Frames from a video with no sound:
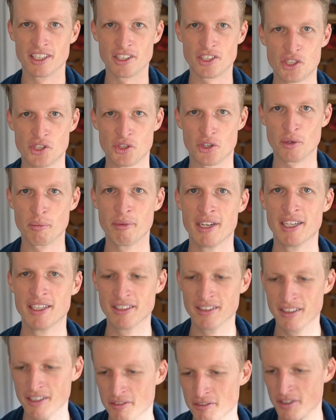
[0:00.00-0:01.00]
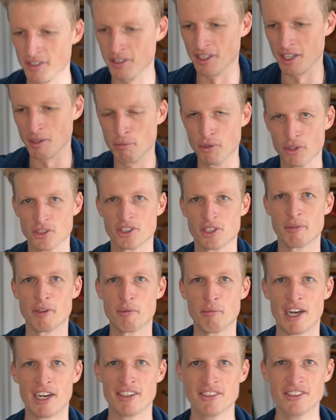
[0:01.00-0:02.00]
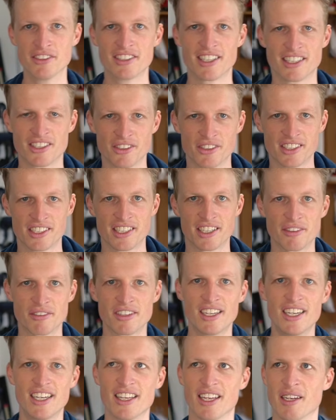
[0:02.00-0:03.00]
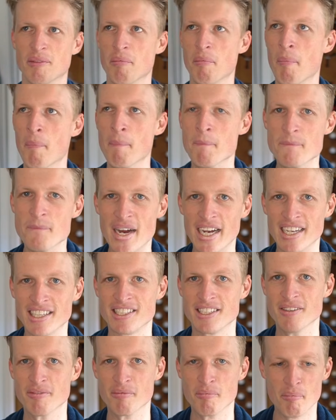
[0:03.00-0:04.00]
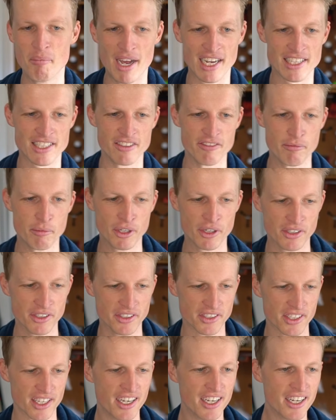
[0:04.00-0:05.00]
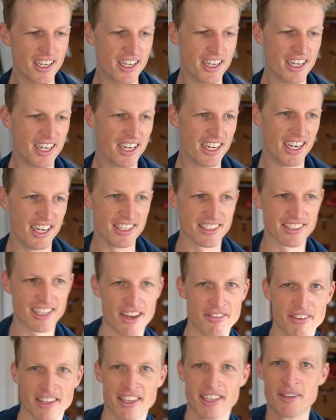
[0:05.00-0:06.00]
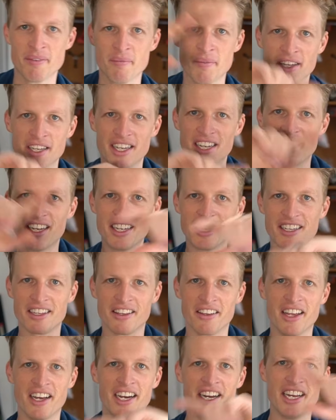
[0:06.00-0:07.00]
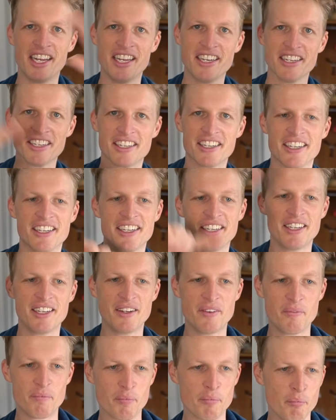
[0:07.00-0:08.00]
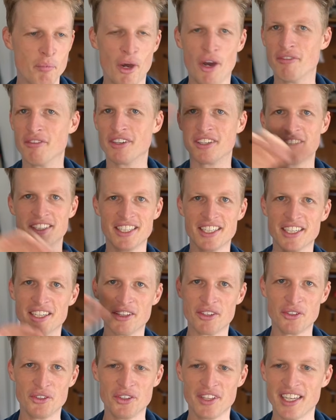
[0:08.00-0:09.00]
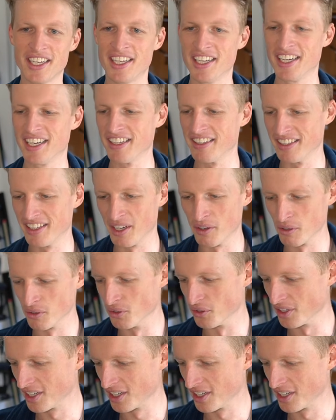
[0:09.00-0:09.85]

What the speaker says: like strongmen lift and like put on top of the barrels, that sort of stuff. Like massive, massive balls, and just having them glide perfectly through the air. I think that